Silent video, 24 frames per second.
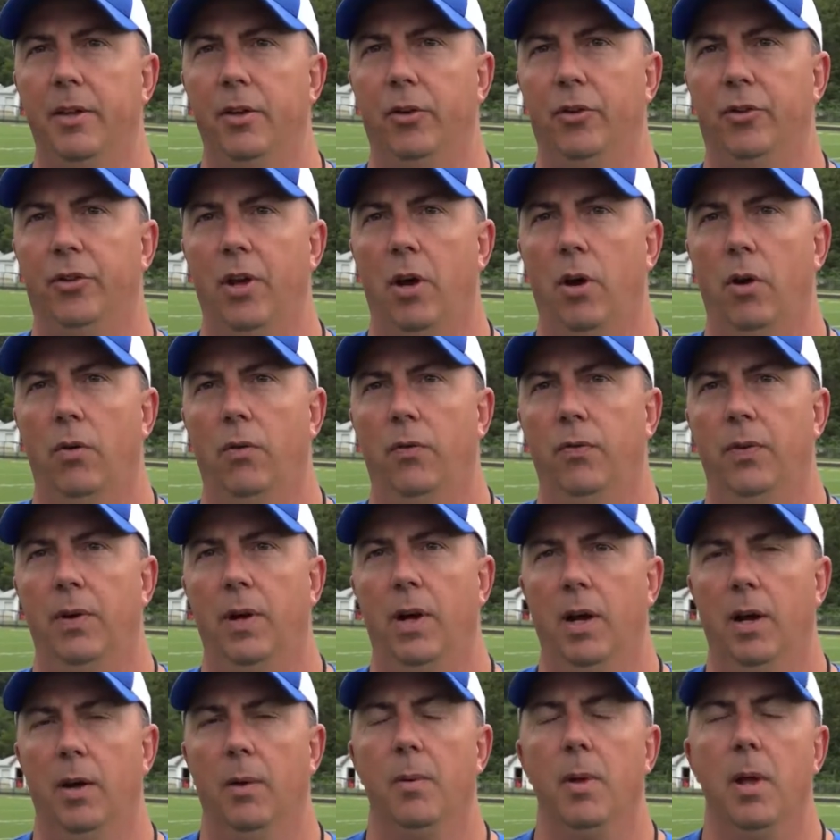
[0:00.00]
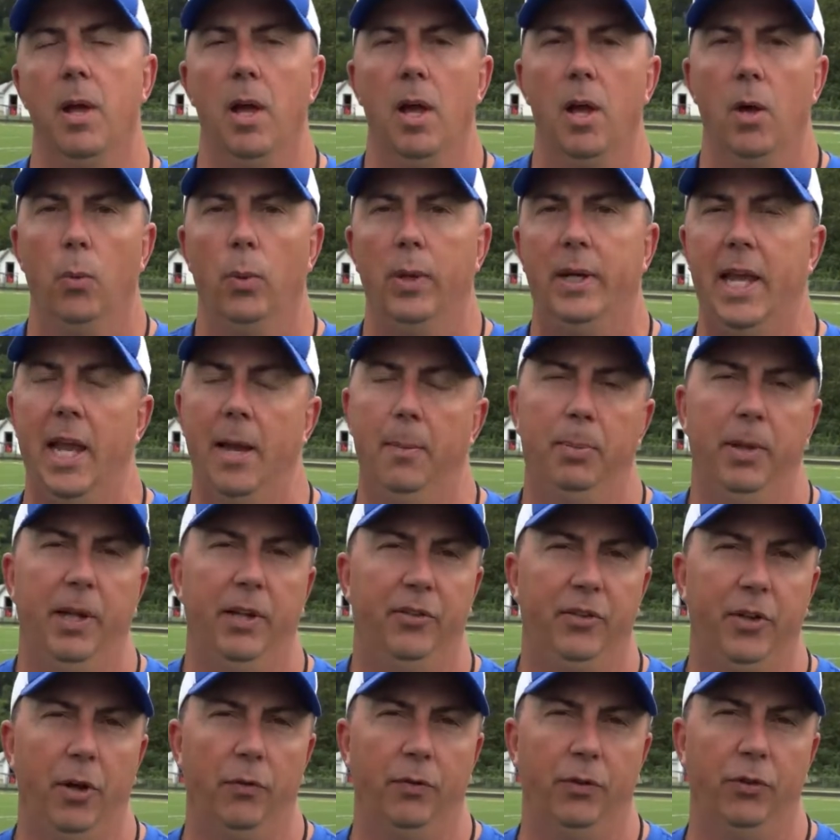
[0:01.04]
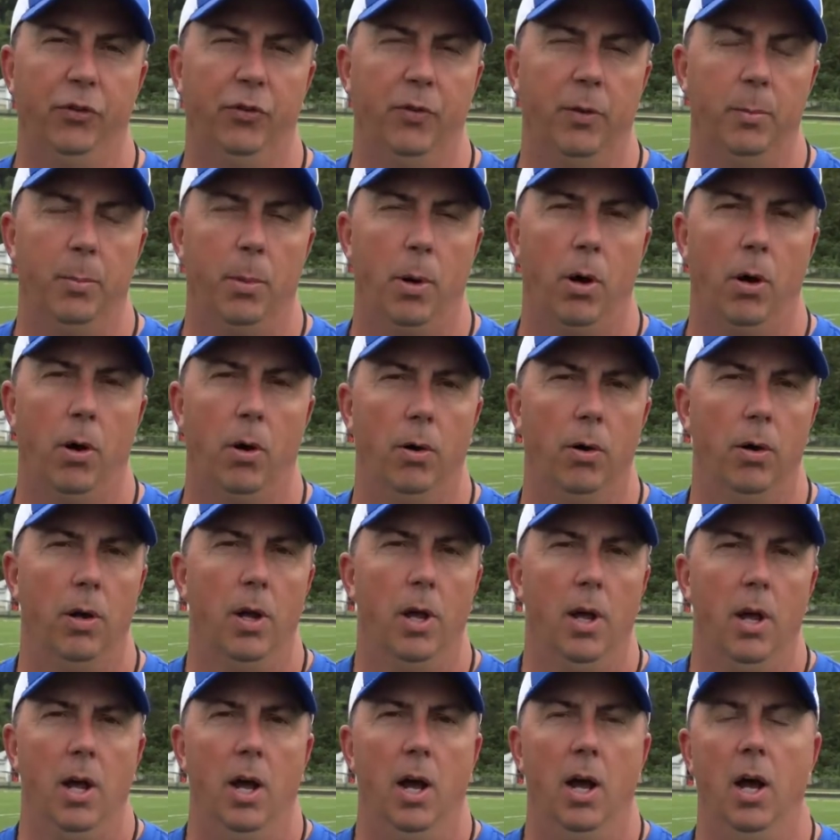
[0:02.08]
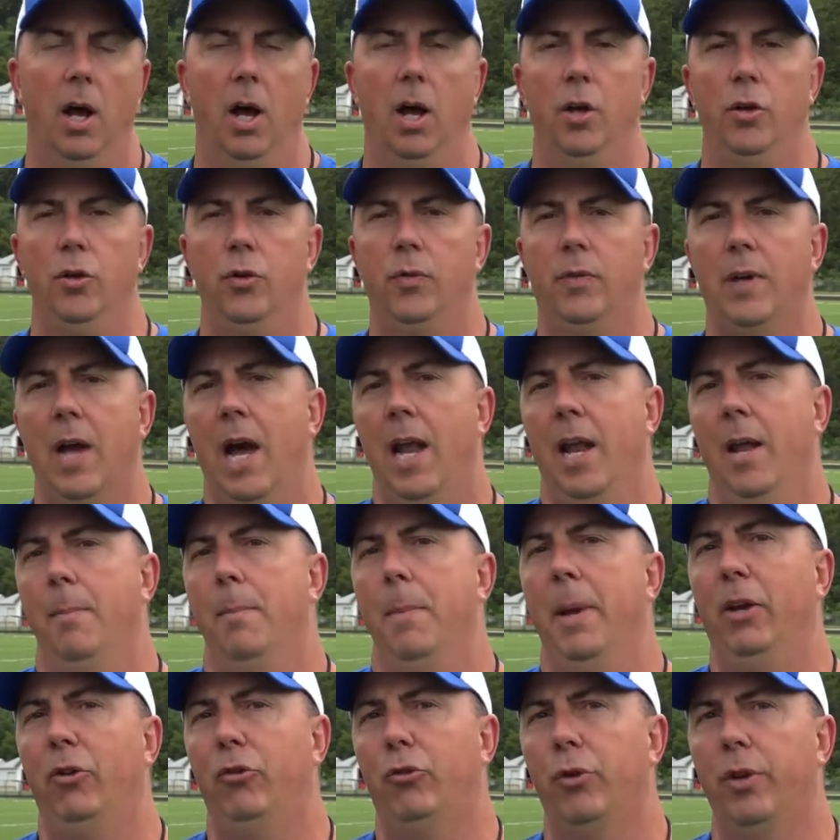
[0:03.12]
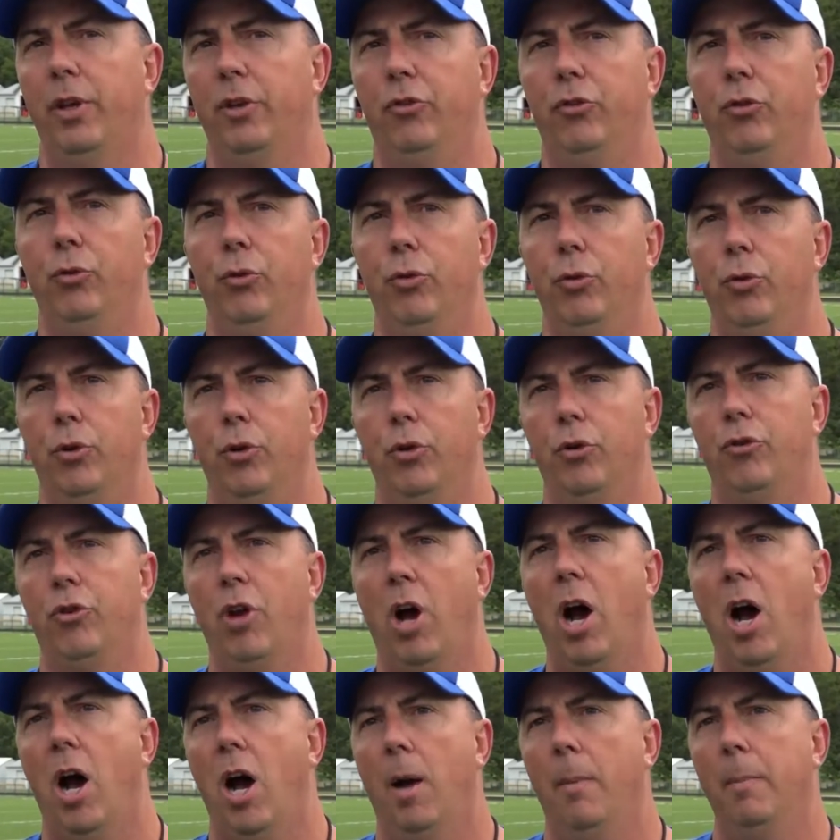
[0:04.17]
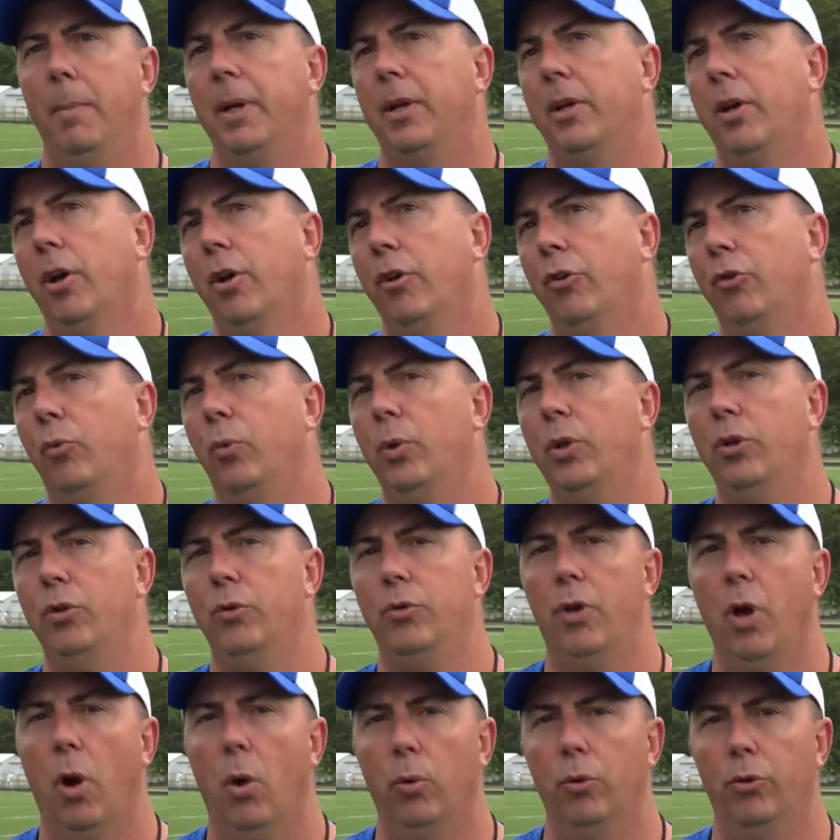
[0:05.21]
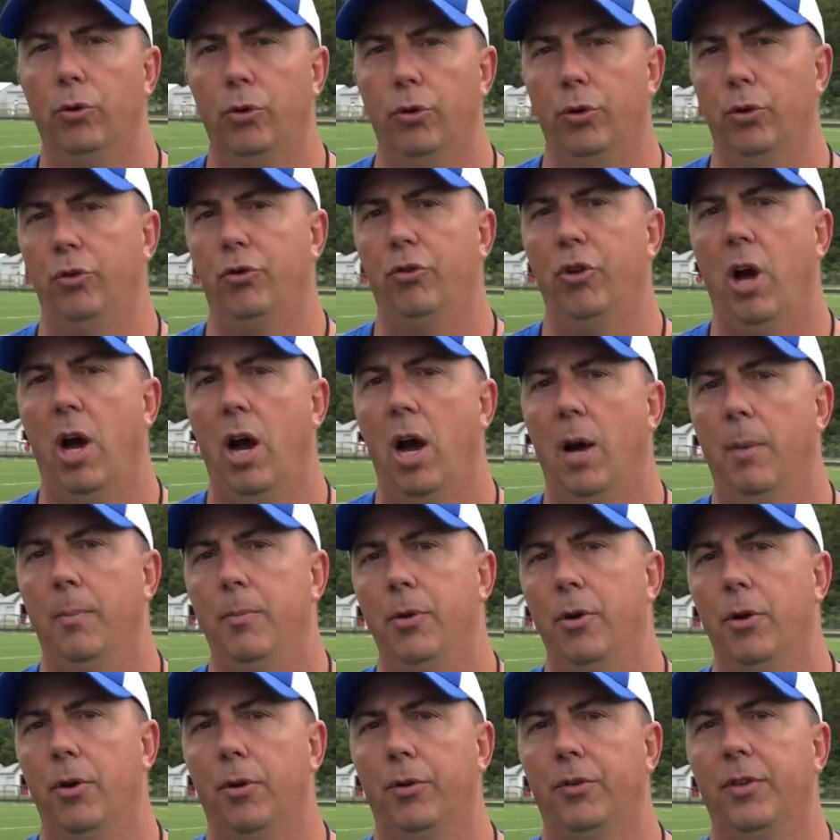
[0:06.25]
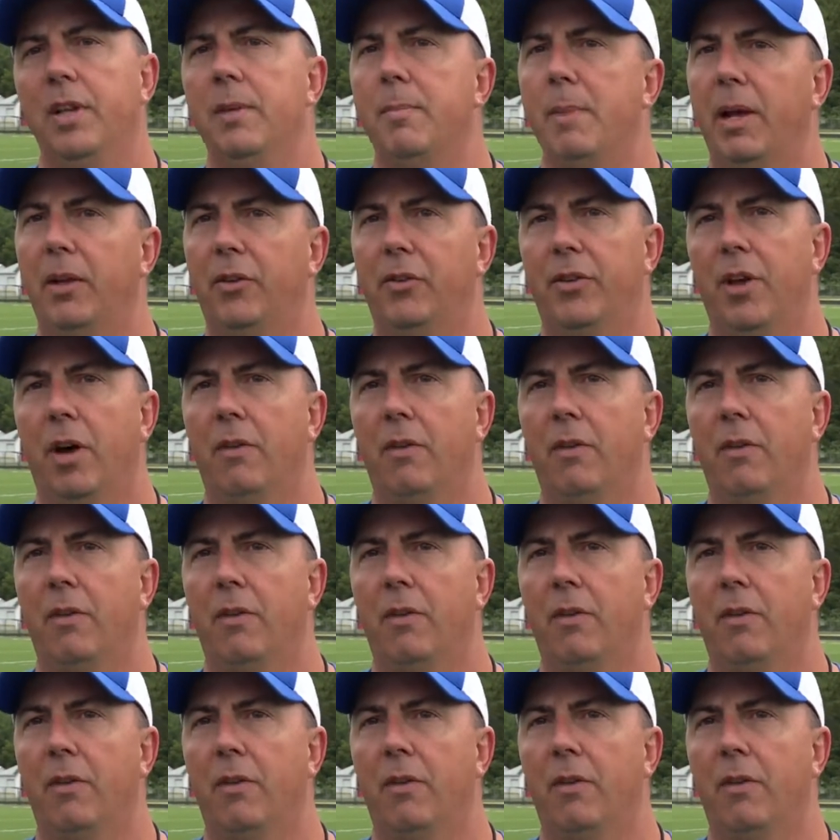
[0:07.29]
than yourself. Uh, we can't play selfish football. Uh, you got to make sure that you do your job because when you don't do your job, your teammates